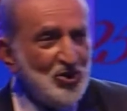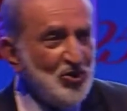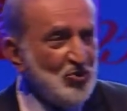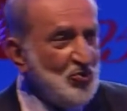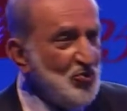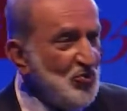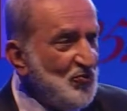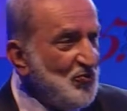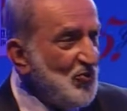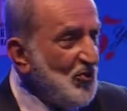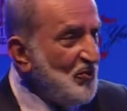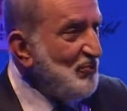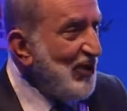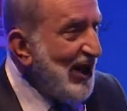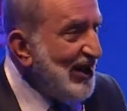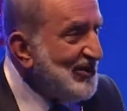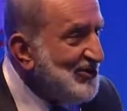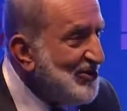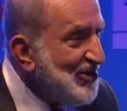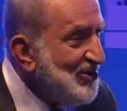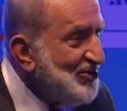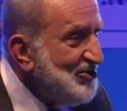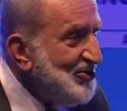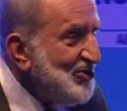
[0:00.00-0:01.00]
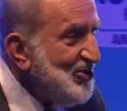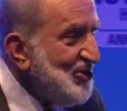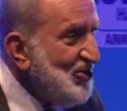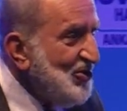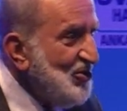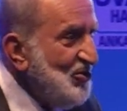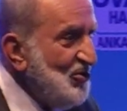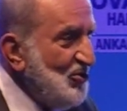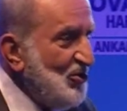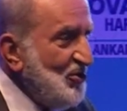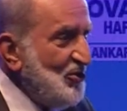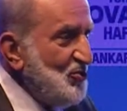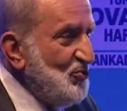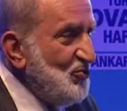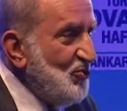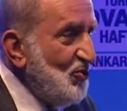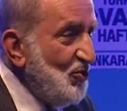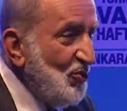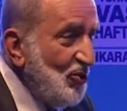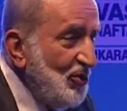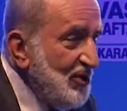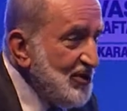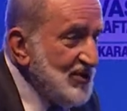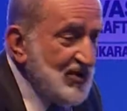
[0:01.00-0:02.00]
can do it for patenting, you can do
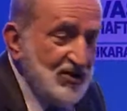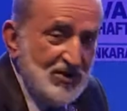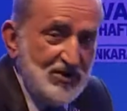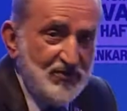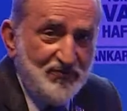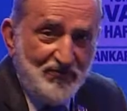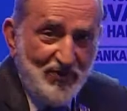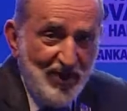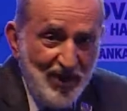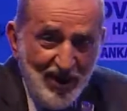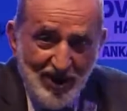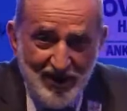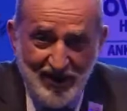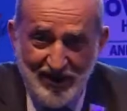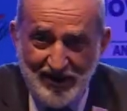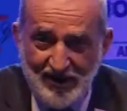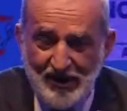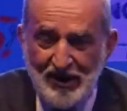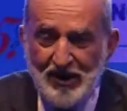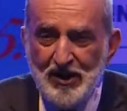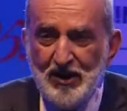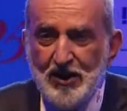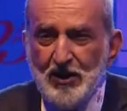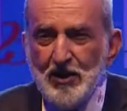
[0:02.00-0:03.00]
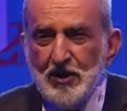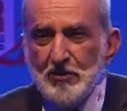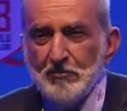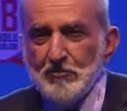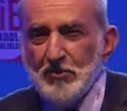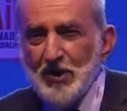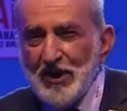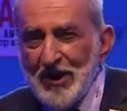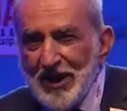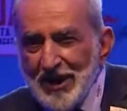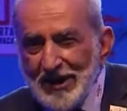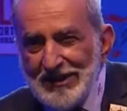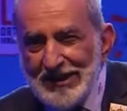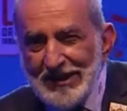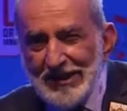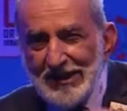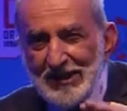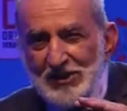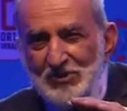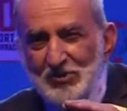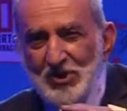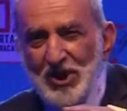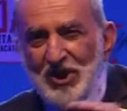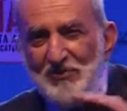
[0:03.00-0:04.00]
all this, is fine. But I'd
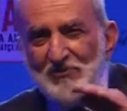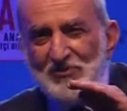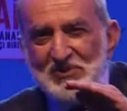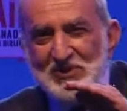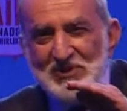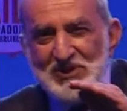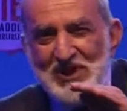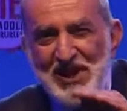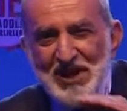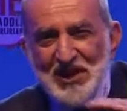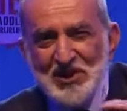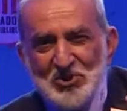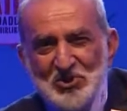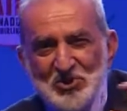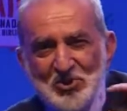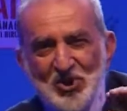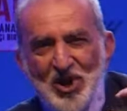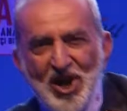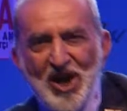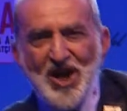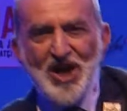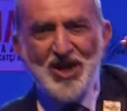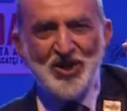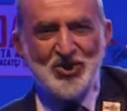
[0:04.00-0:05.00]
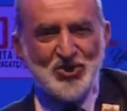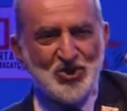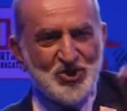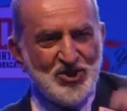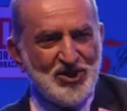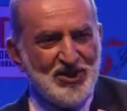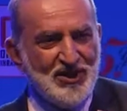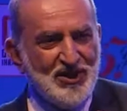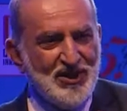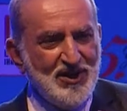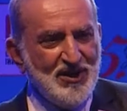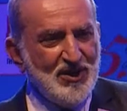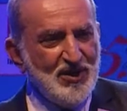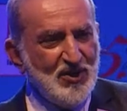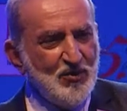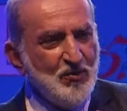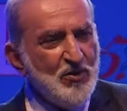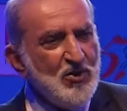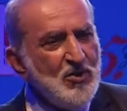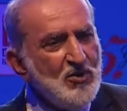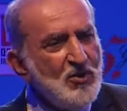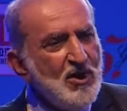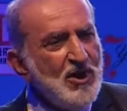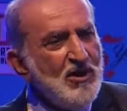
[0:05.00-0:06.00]
like to have this extra edge
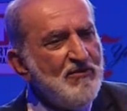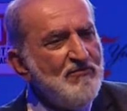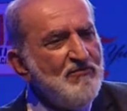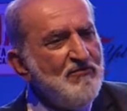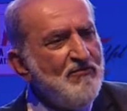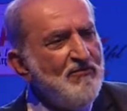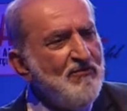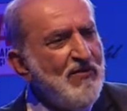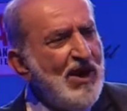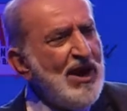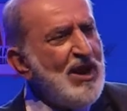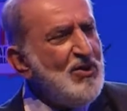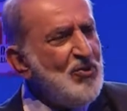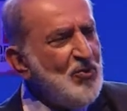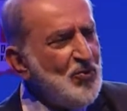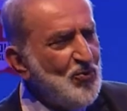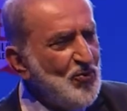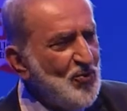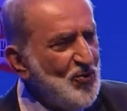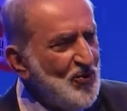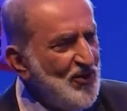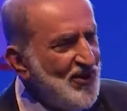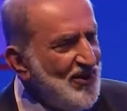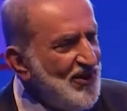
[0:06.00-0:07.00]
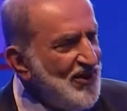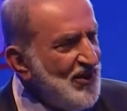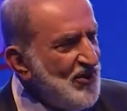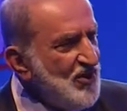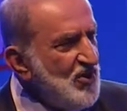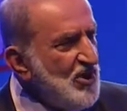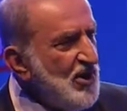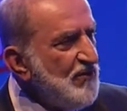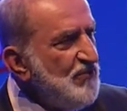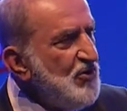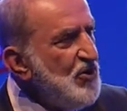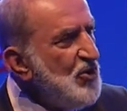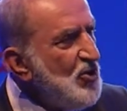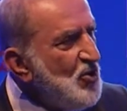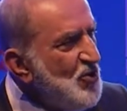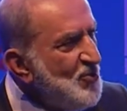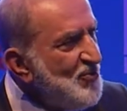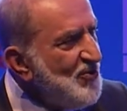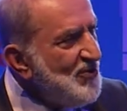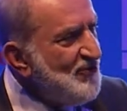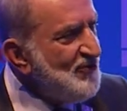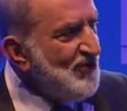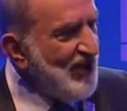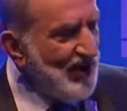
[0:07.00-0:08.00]
where you have value. You have a
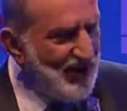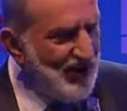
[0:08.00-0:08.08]
human